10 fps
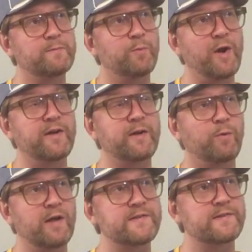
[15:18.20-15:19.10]
bread
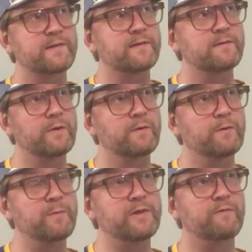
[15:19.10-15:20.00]
crust, a
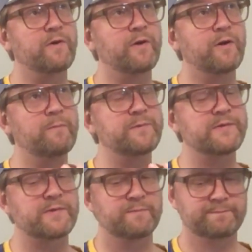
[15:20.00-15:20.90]
bit of herbs,